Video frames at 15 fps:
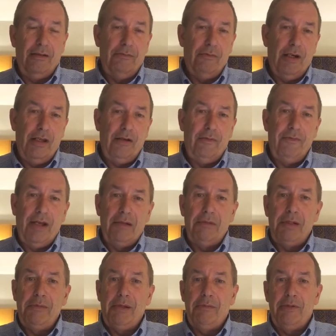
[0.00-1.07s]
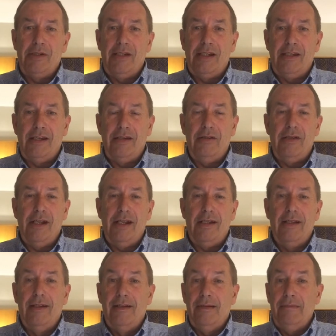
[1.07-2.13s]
one of their family members has internet.